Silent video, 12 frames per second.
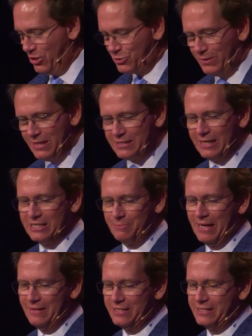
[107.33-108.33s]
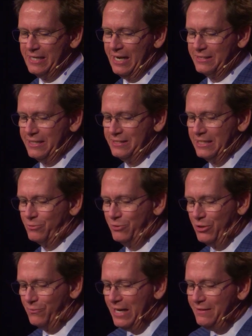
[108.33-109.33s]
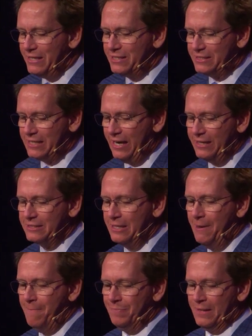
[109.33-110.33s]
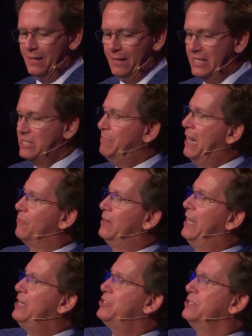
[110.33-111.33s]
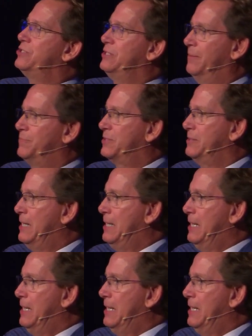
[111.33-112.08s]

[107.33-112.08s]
Here's what he says about this text. He says, when you read this text, it's about relationships.